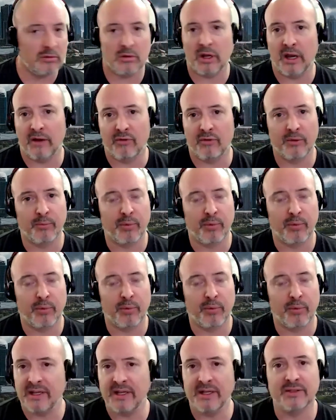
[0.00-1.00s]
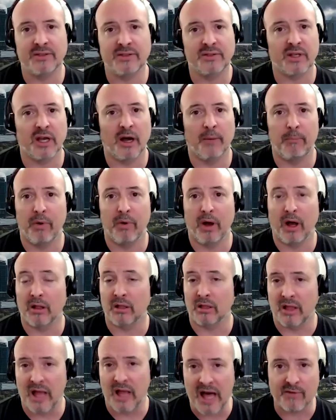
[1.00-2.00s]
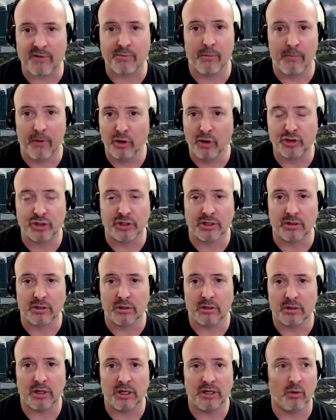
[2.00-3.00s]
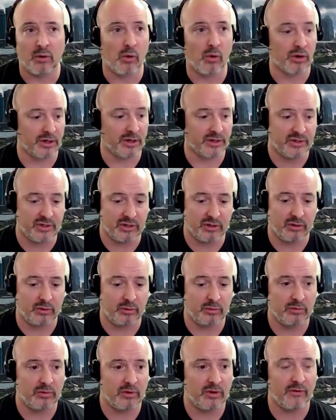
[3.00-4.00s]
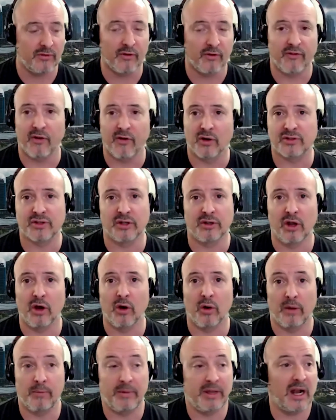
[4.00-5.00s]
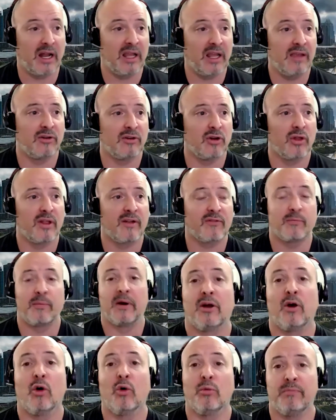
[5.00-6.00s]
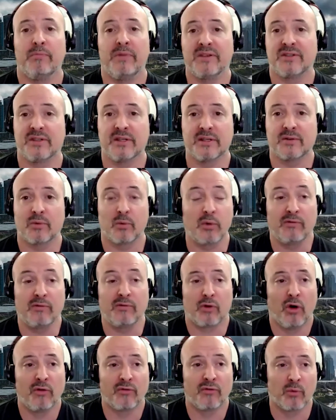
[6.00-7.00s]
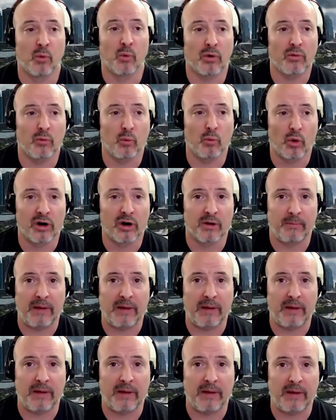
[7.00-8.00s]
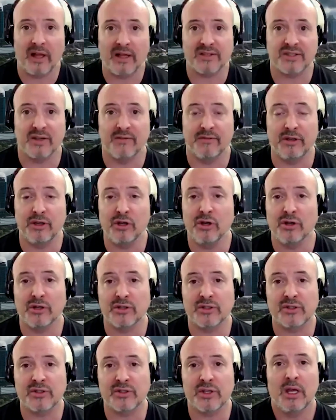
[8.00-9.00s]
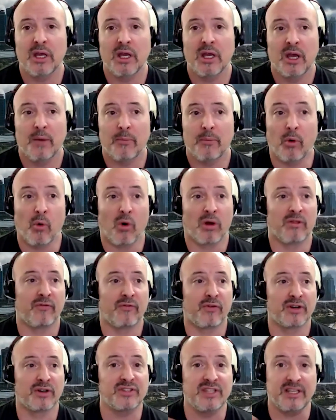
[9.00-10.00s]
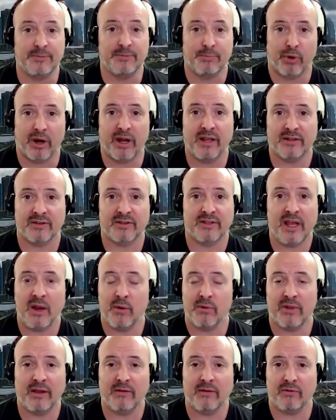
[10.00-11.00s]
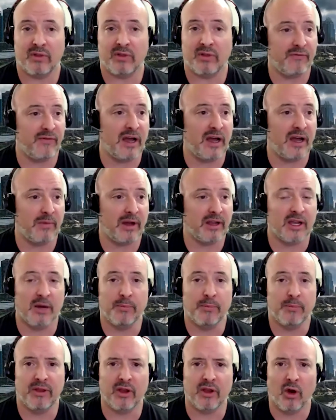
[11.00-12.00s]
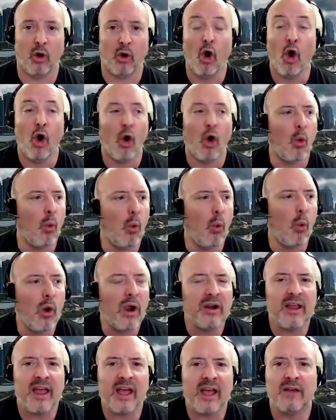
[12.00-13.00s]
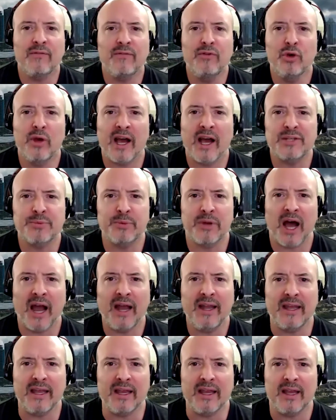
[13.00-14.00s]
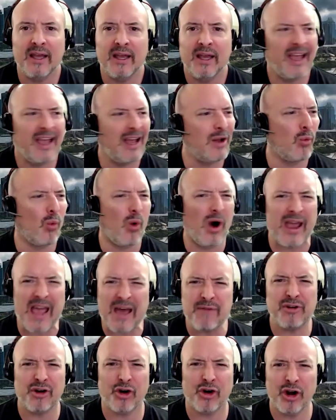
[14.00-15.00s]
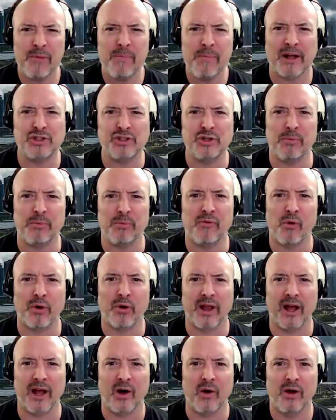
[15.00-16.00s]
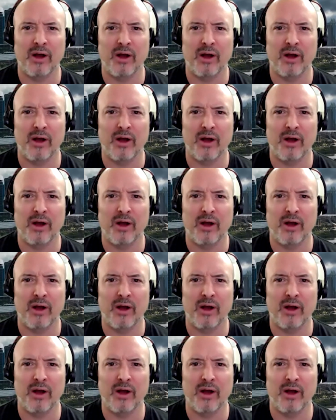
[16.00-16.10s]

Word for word: every brand needs a, a lot of promotion in order to, for folks to know. I mean, I even know that own business. We've grown from word of mouth the last seven years. But one of the first things brands say when they, they find my company, they go, where in the heck have you guys been hiding? And why haven't I heard about you before now?